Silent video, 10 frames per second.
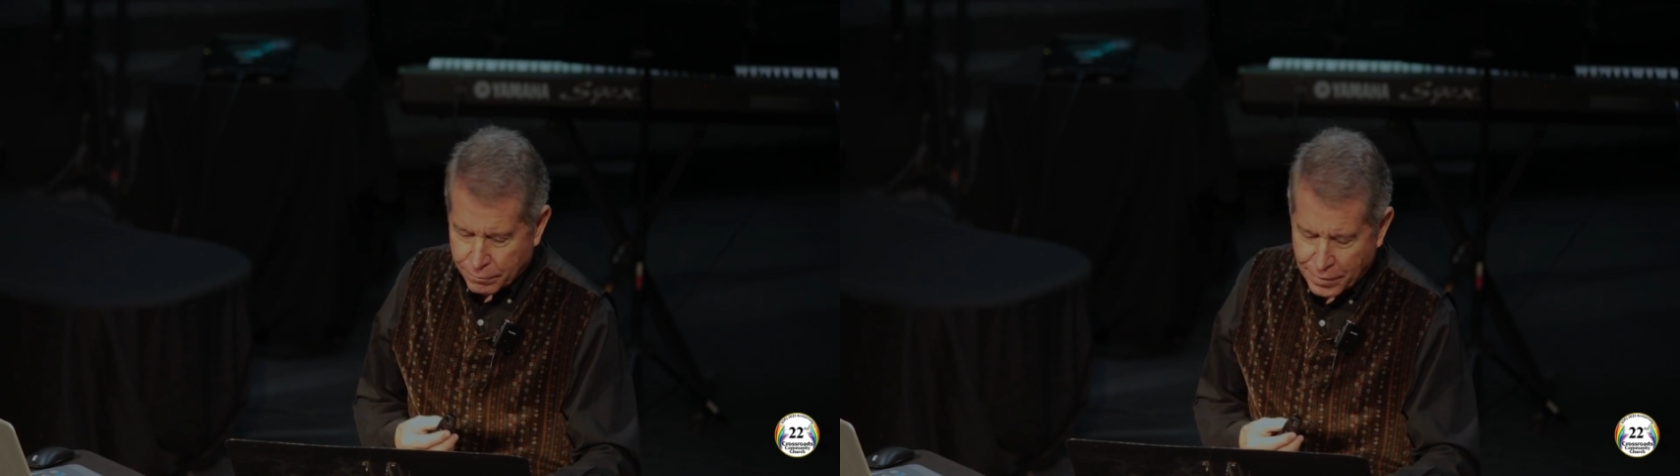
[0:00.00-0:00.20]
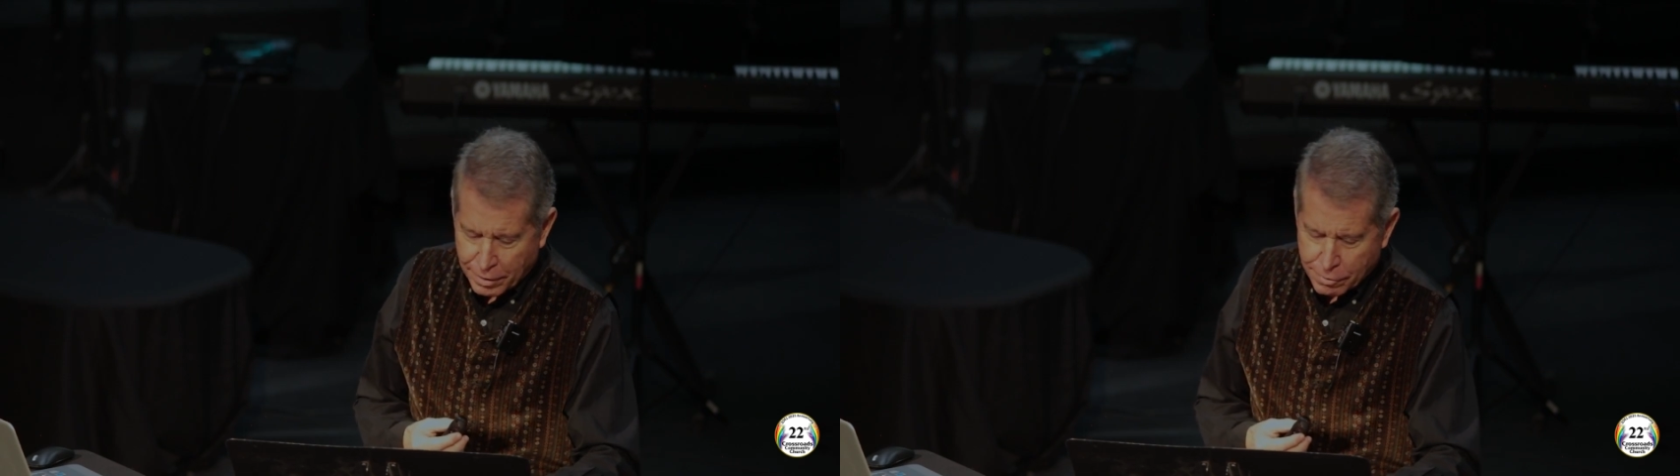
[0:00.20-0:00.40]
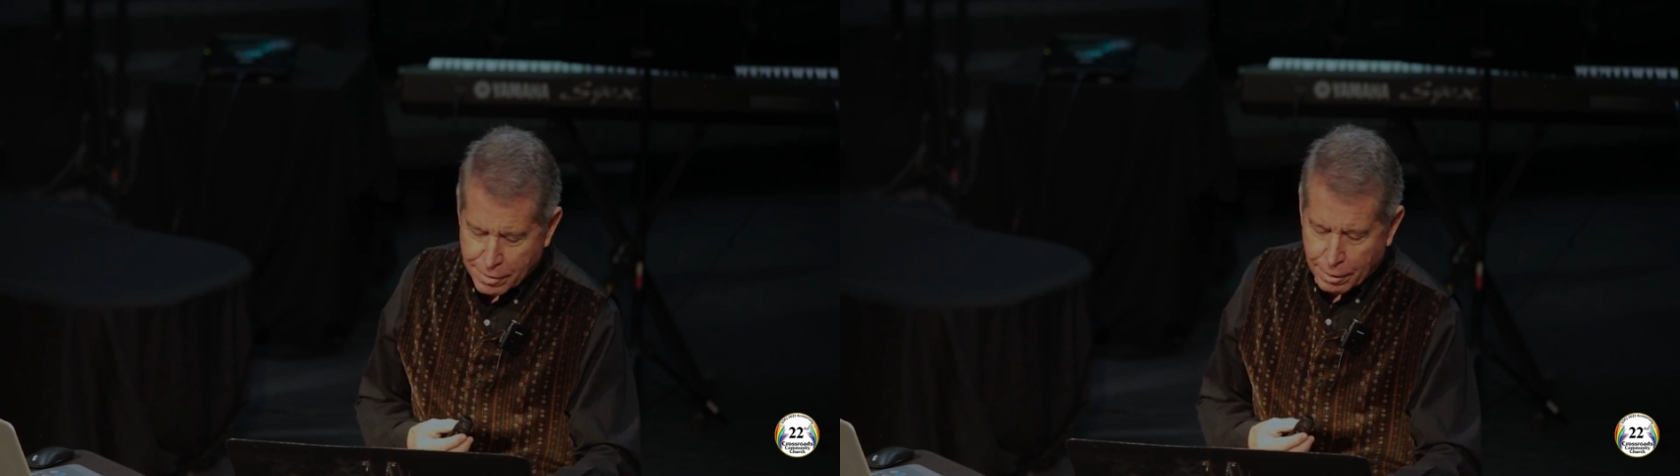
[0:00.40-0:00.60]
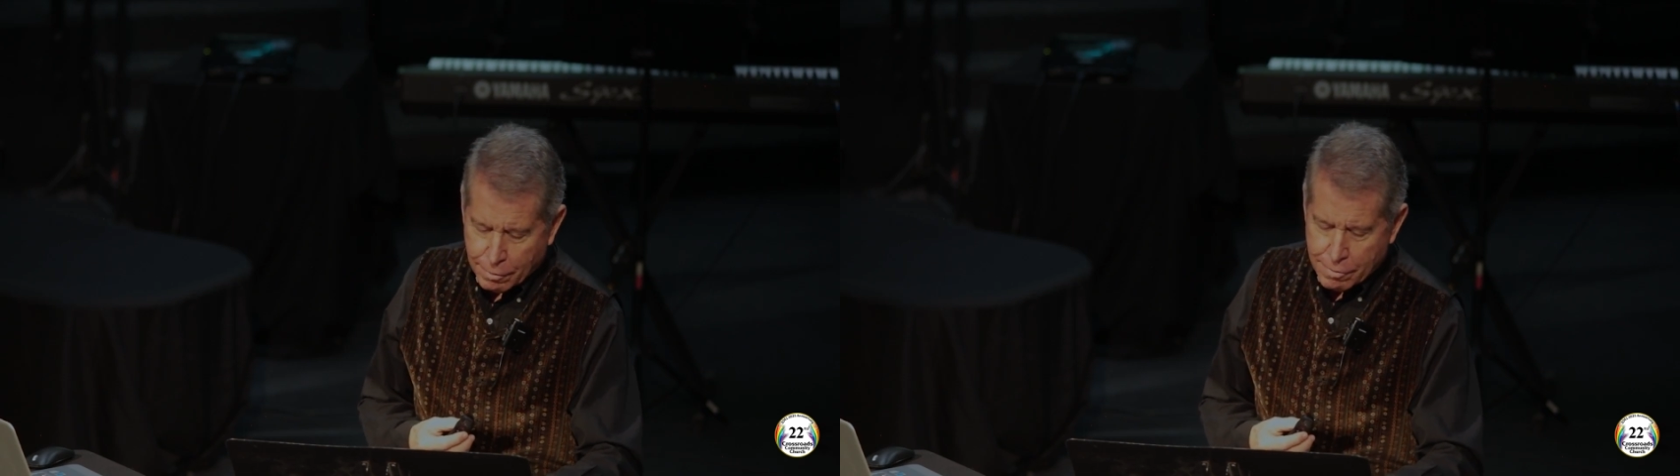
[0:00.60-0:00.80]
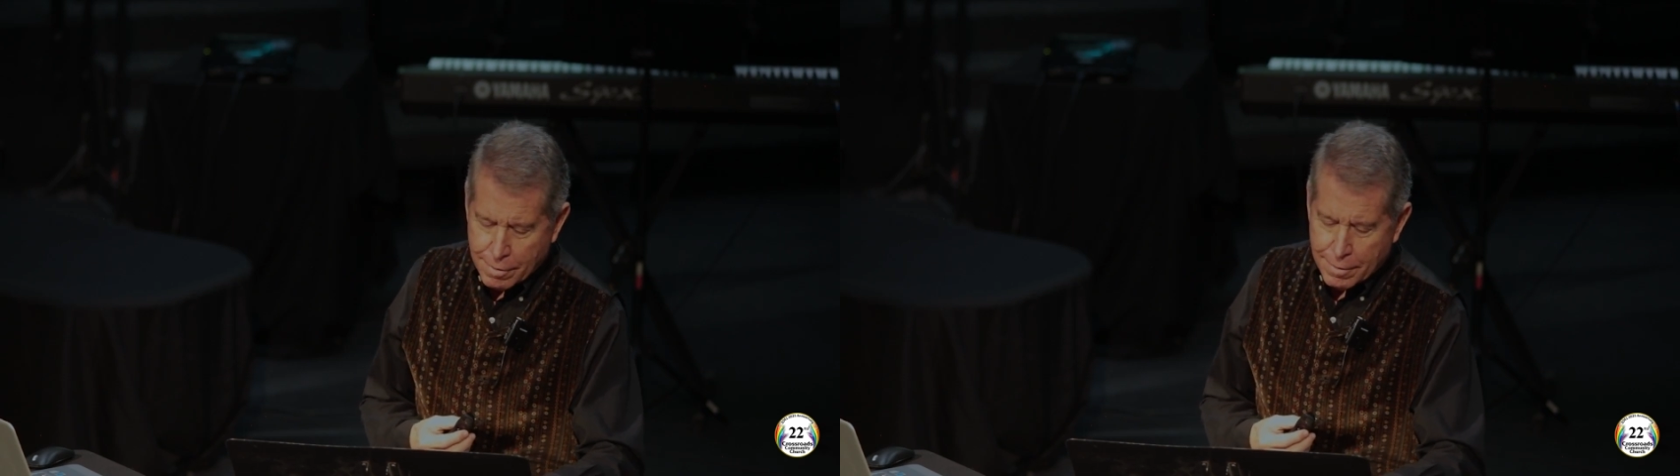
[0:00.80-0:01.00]
Faith
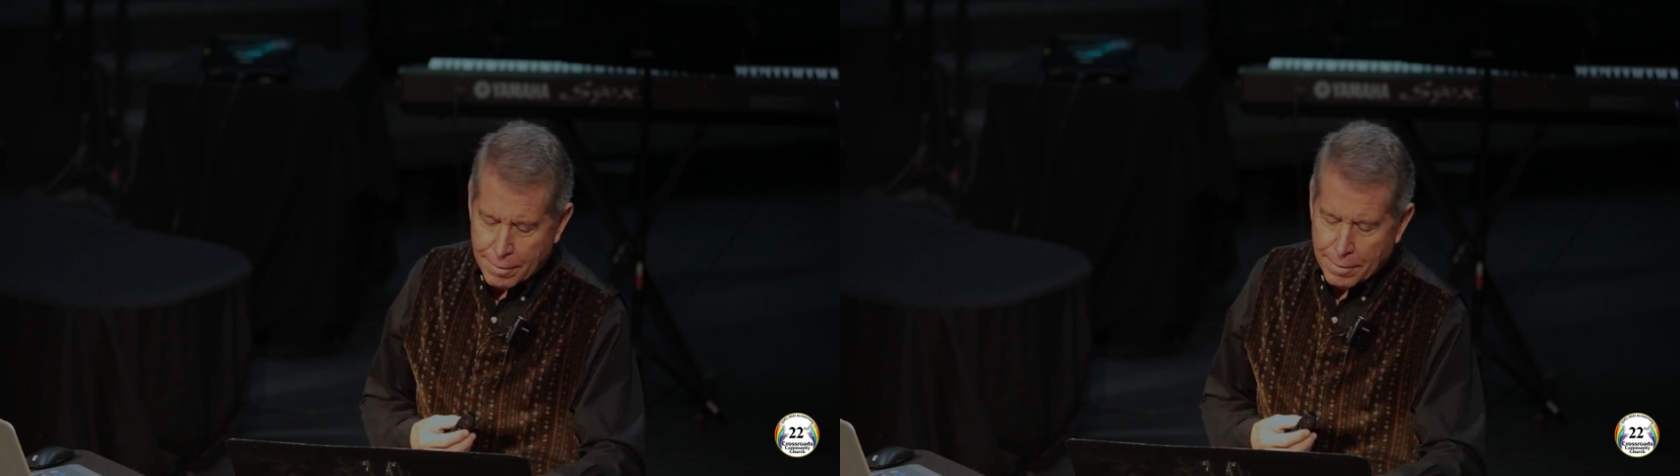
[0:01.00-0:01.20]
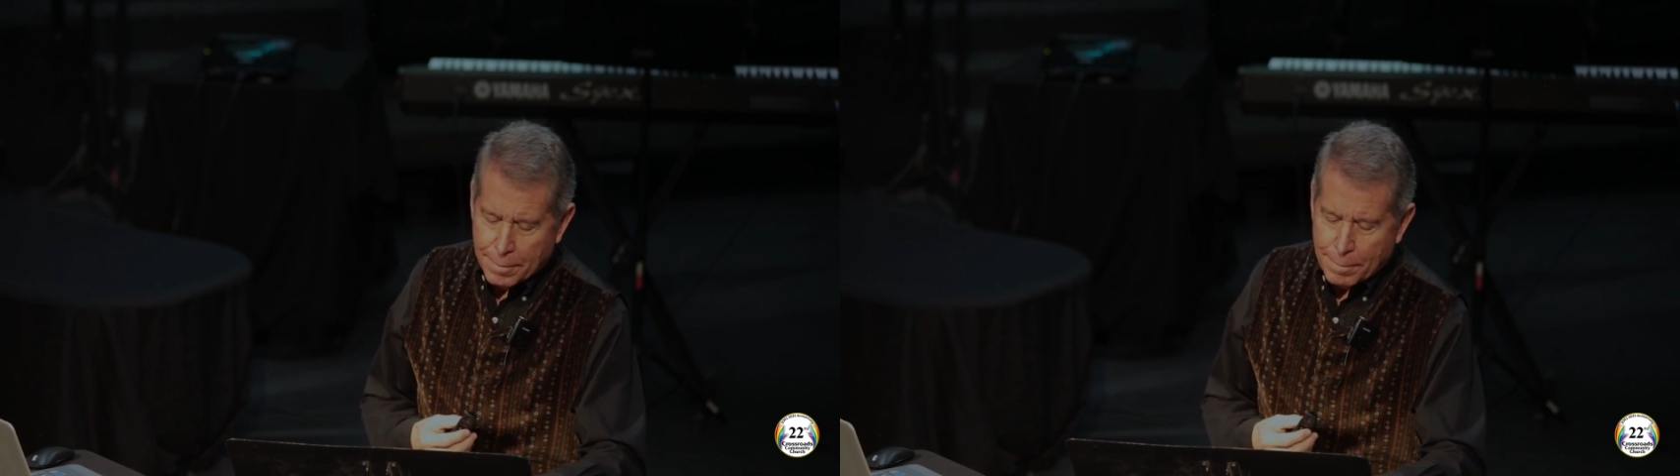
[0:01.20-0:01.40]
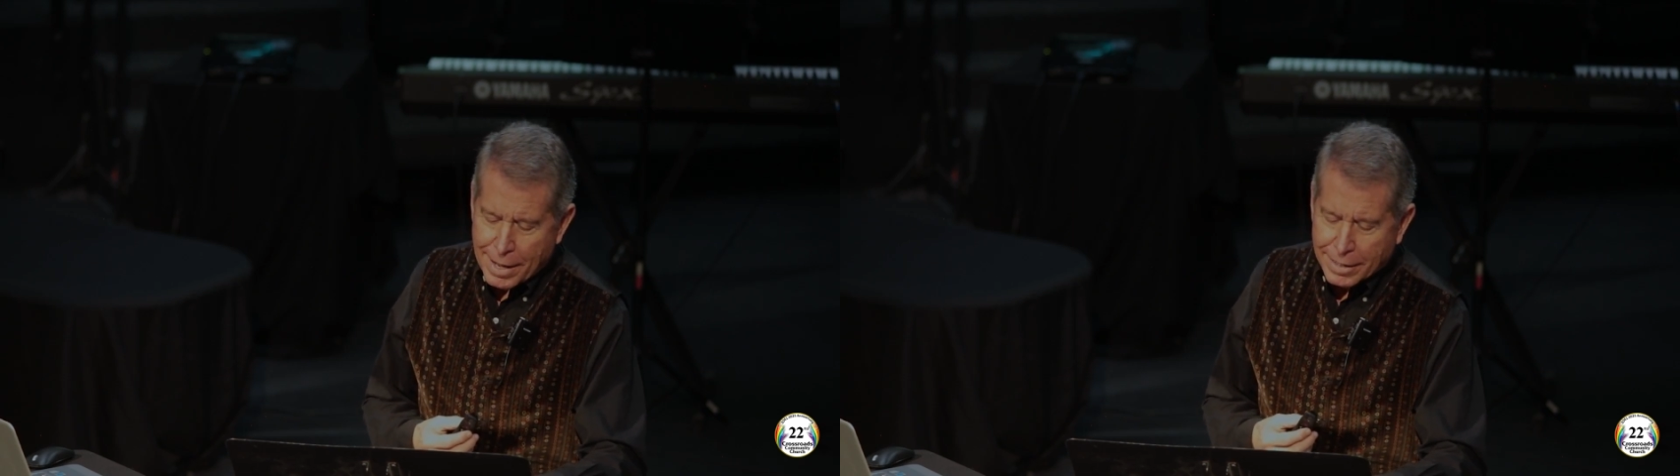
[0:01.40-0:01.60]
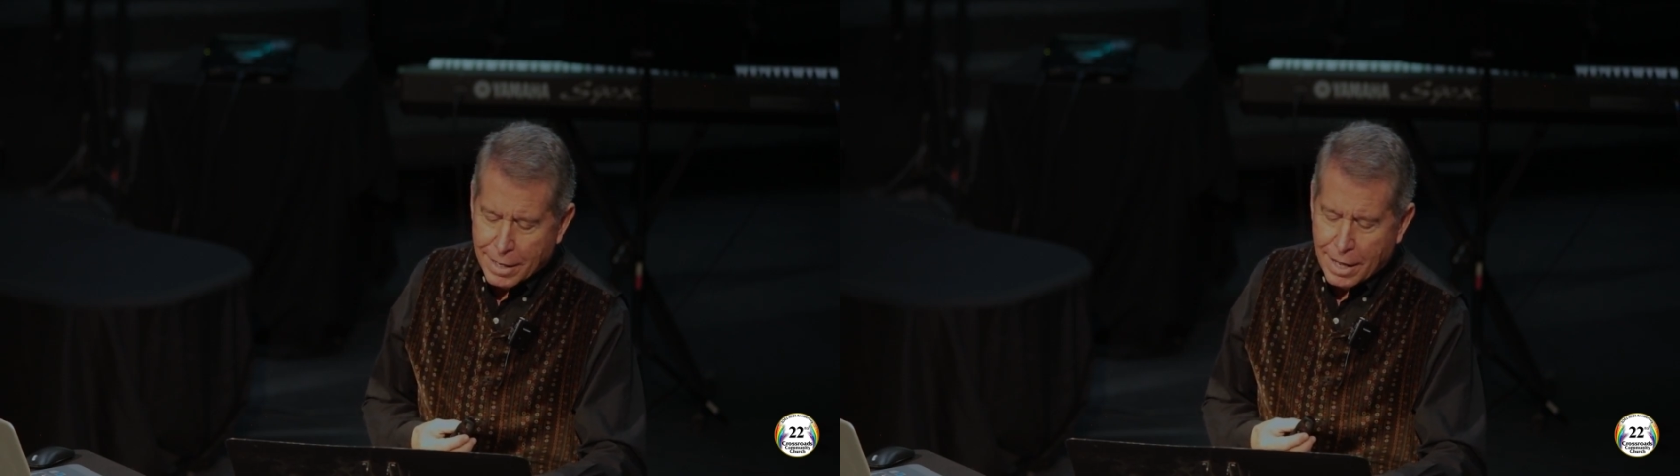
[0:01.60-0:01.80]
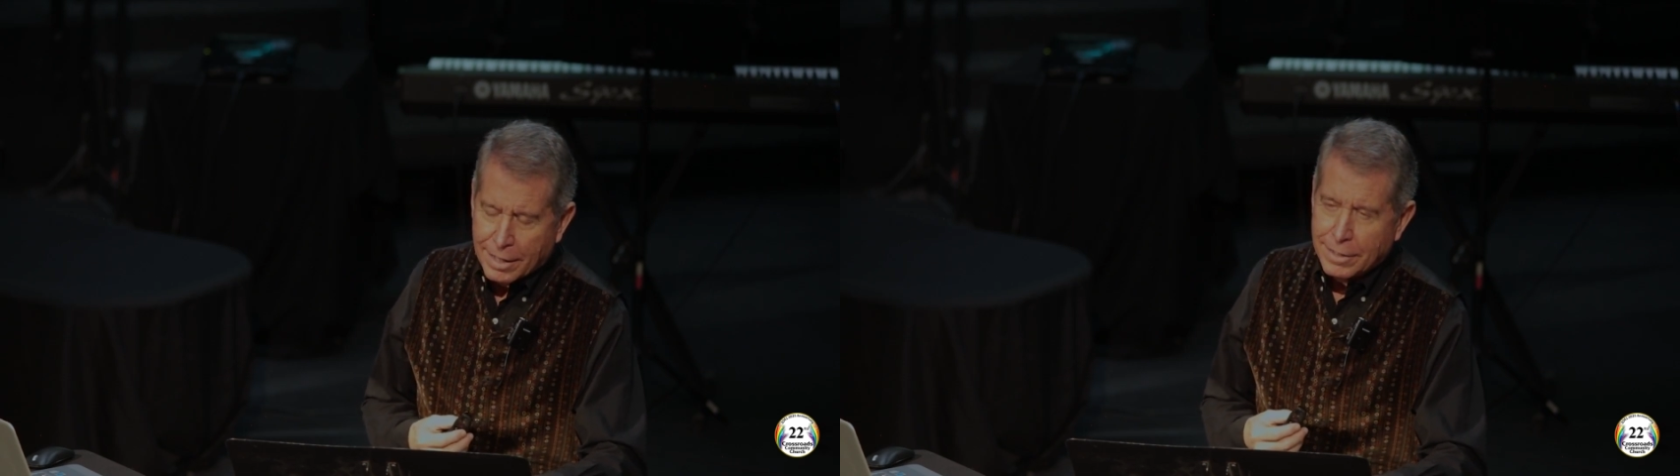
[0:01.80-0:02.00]
says, My
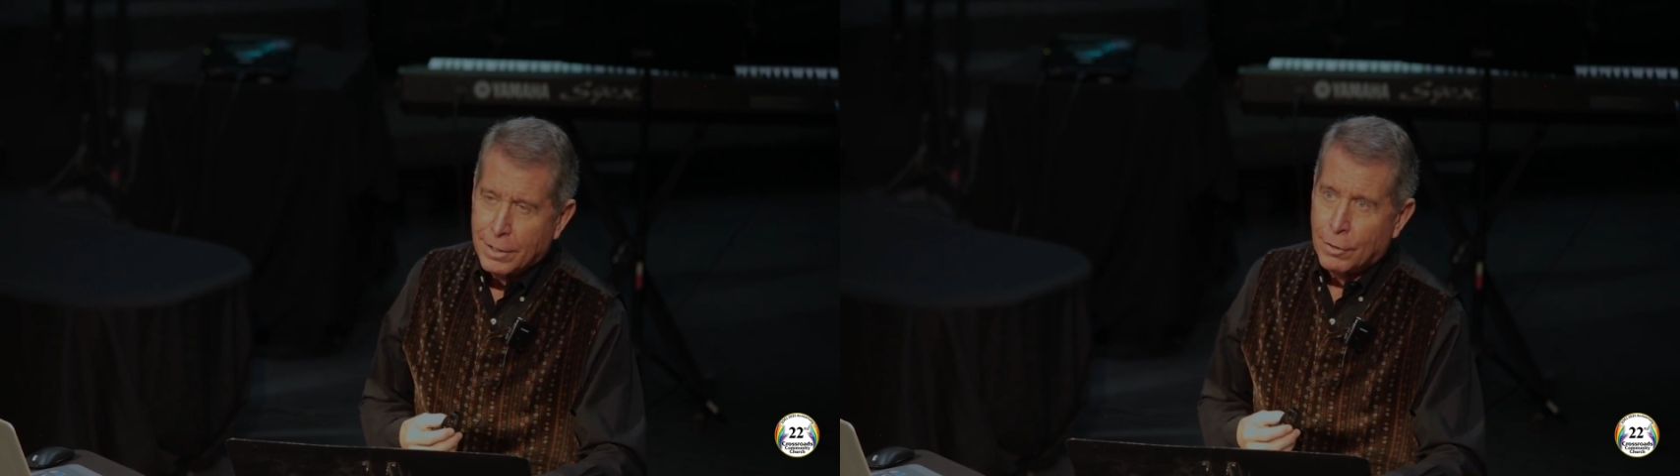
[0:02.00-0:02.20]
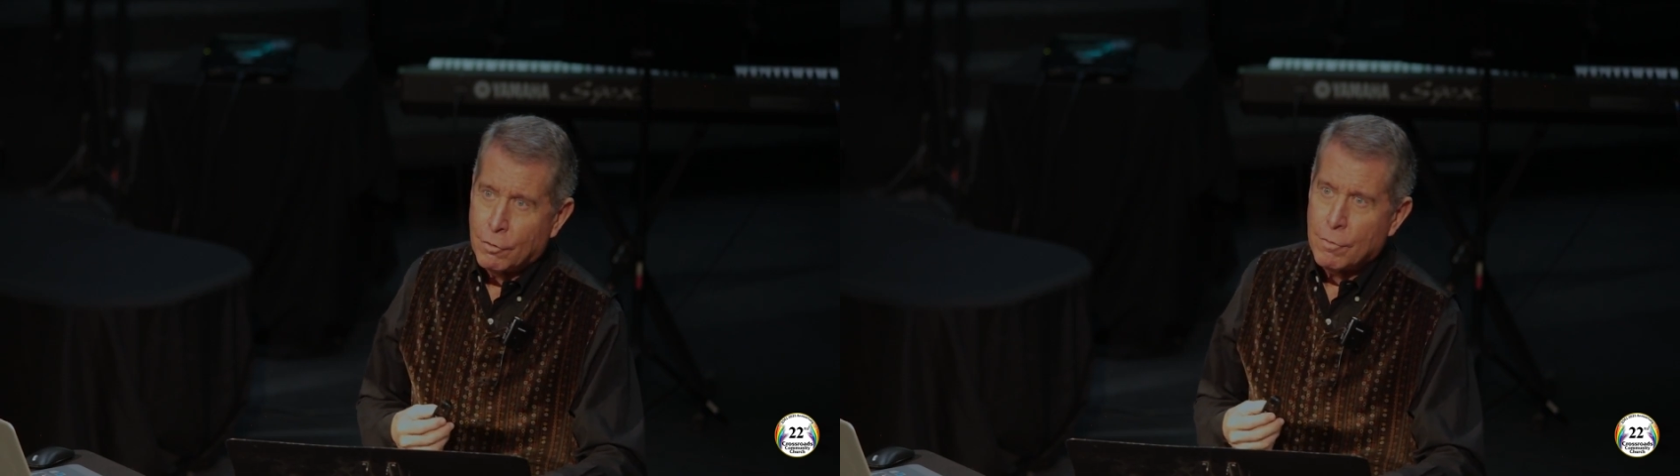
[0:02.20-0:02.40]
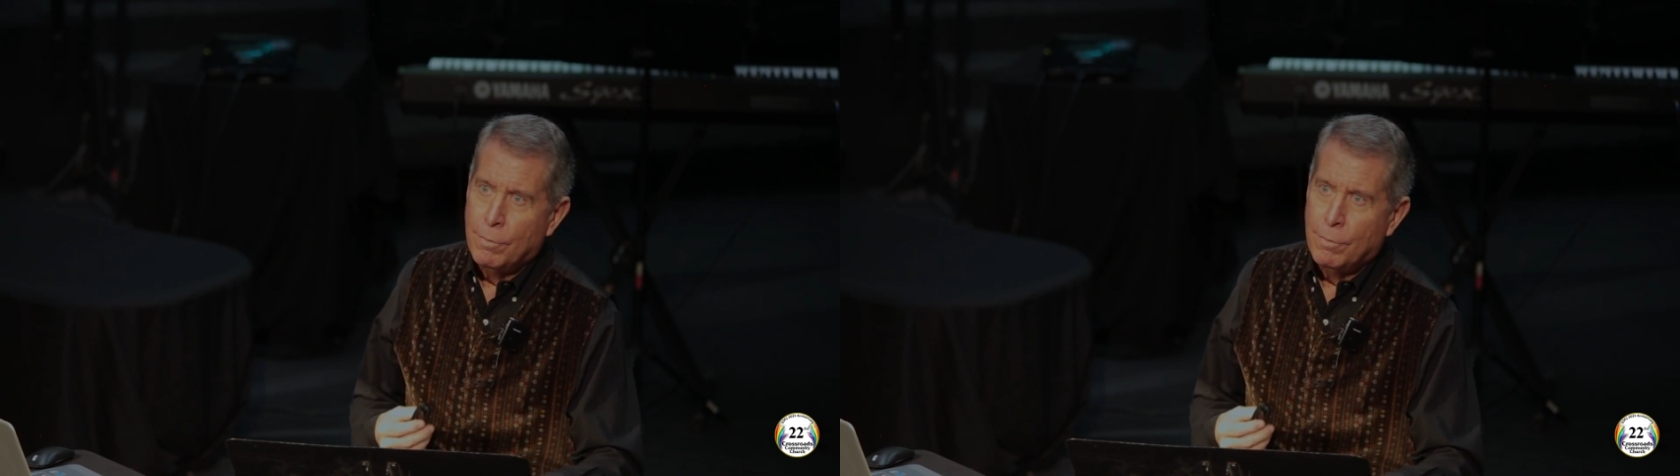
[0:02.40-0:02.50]
God is